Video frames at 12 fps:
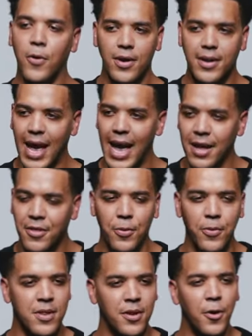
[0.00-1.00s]
more attack,
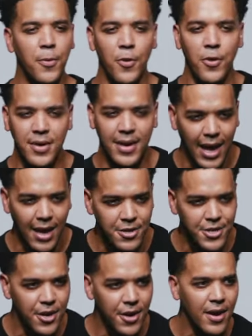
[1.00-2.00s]
there was no more
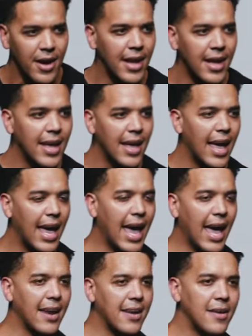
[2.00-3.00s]
danger.
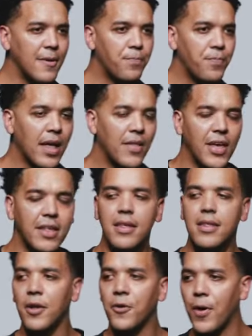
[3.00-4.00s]
And this
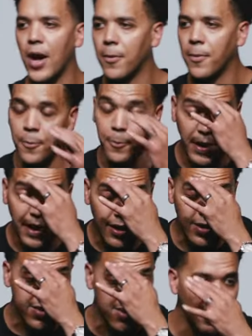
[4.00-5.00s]
is incredible
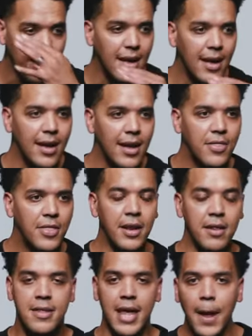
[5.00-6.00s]
because the
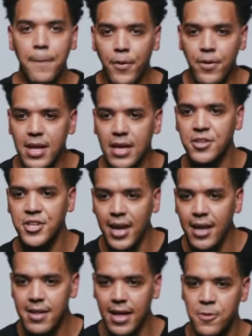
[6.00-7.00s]
disciples and
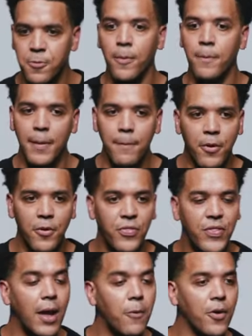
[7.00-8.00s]
Jesus, remember,
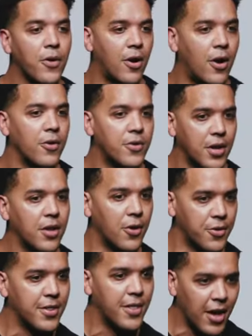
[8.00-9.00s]
they were called to
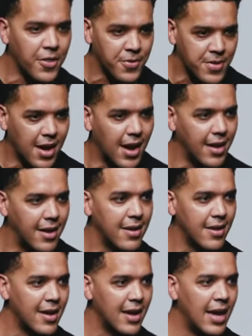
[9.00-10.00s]
go to the other side.
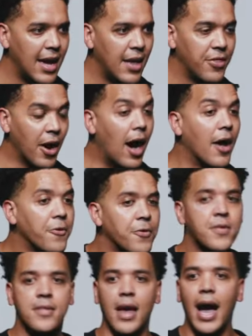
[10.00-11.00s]
The
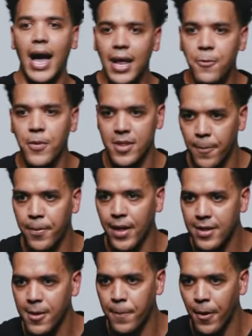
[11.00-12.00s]
other side was a
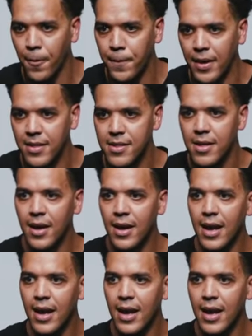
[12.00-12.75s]
place of purpose.